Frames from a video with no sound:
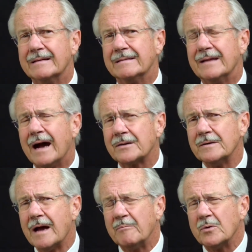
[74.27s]
Dr.
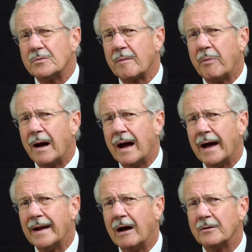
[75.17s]
Nambudra
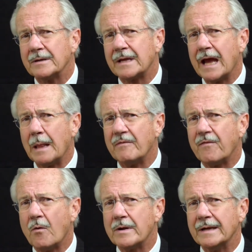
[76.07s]
Pad out in
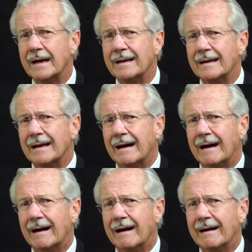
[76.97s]
California
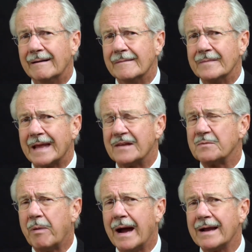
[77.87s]
has
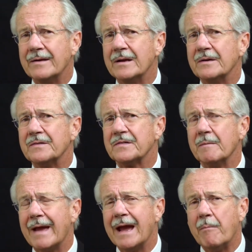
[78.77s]
pioneered
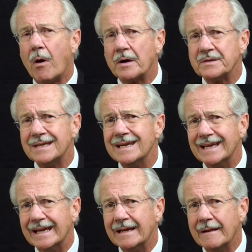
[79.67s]
some
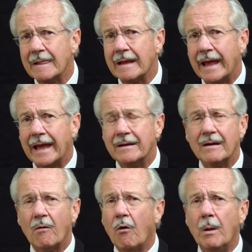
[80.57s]
MRT.
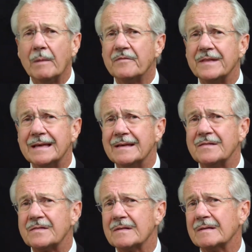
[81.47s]
And all of
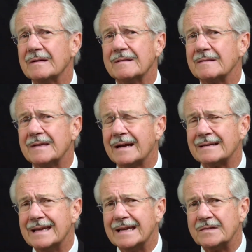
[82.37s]
these
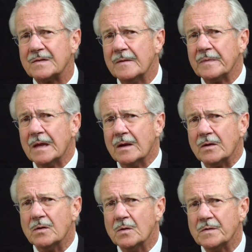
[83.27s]
techniques
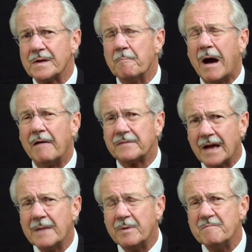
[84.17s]
use a
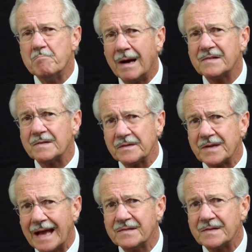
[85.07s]
type of muscle
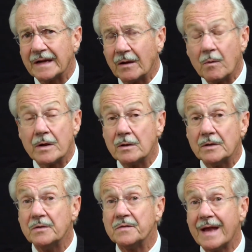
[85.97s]
testing where you
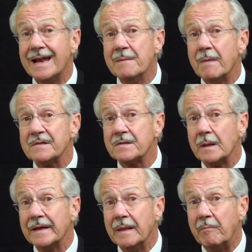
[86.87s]
can use any
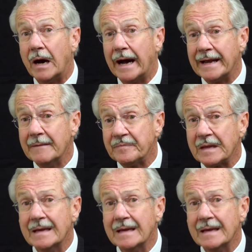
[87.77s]
muscle in the body